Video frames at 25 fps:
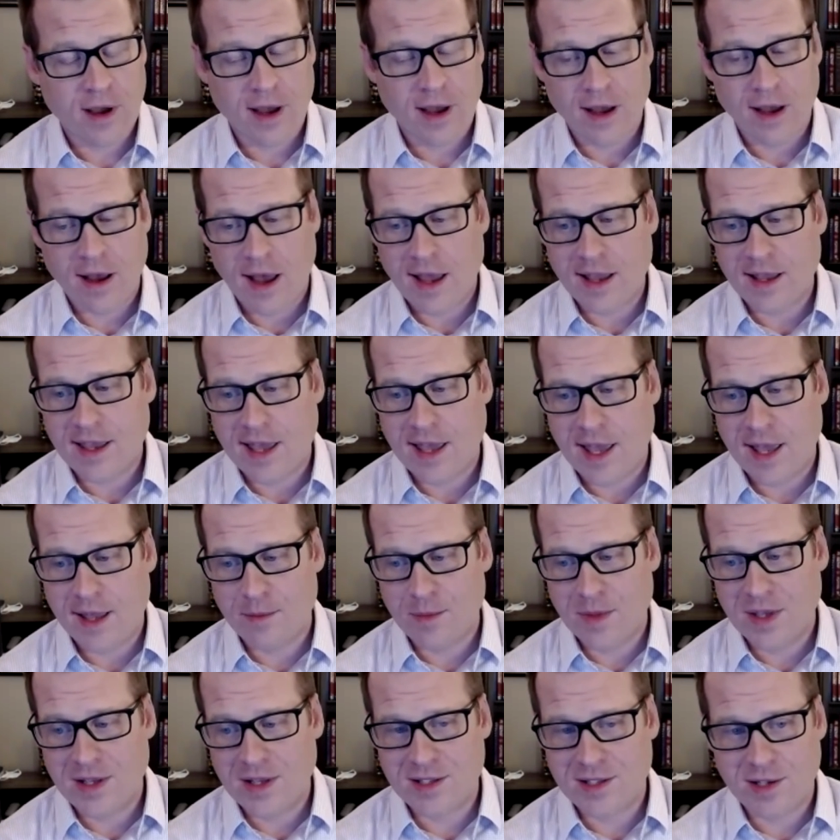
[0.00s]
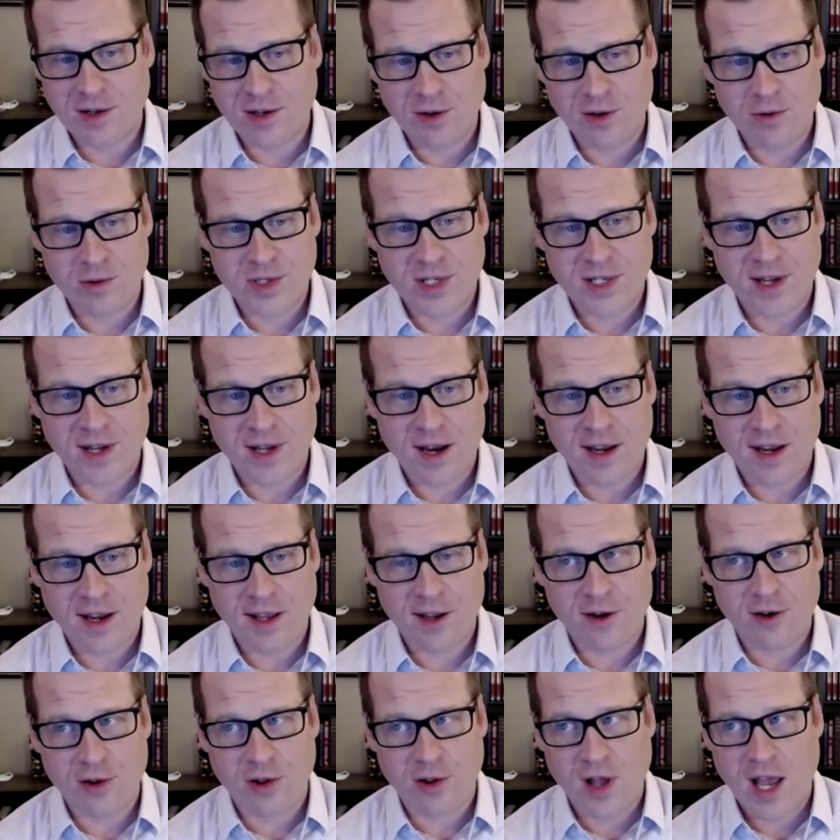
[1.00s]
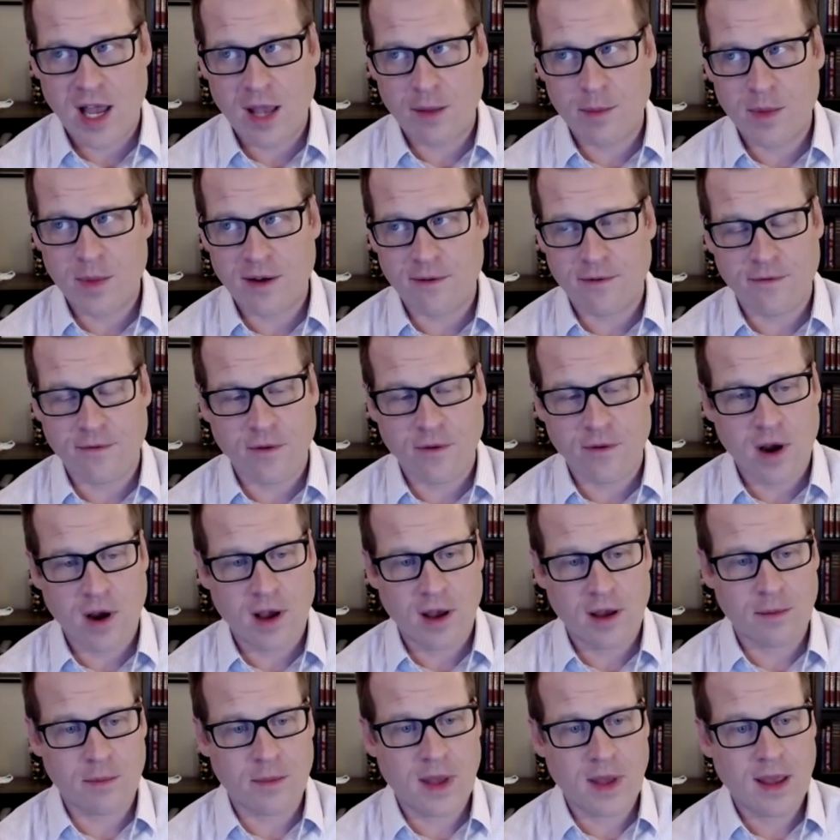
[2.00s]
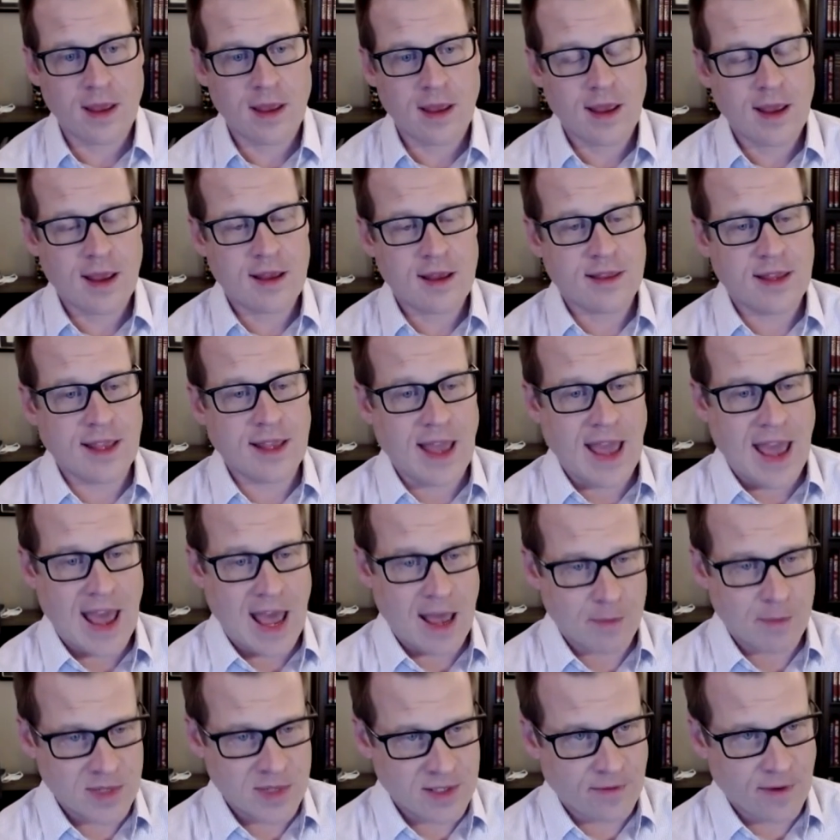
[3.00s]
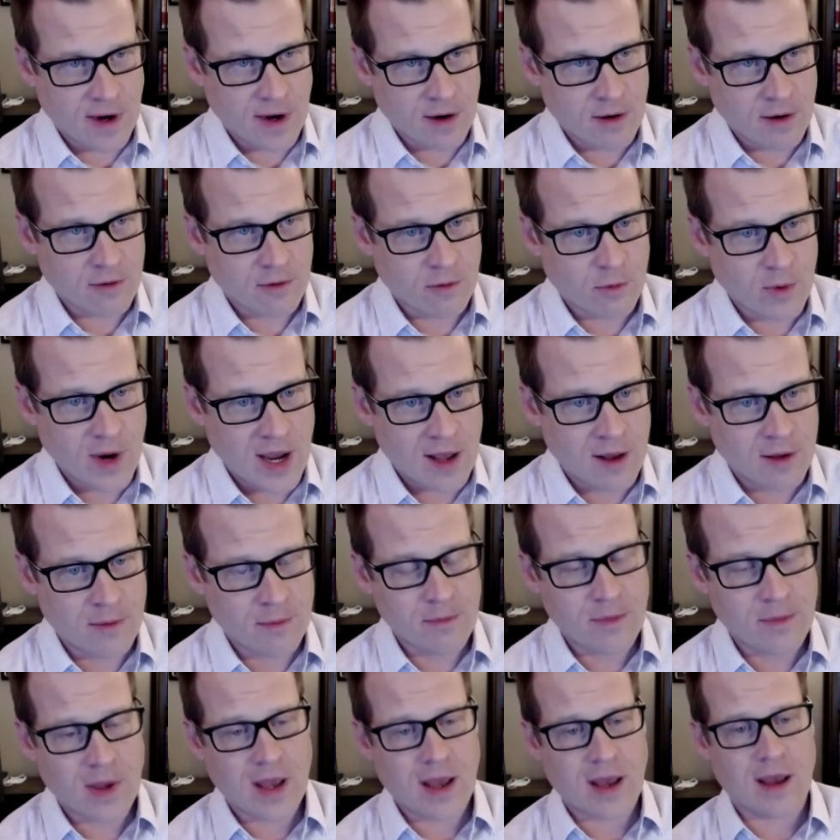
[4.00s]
I came into studying climate from the atmosphere realm.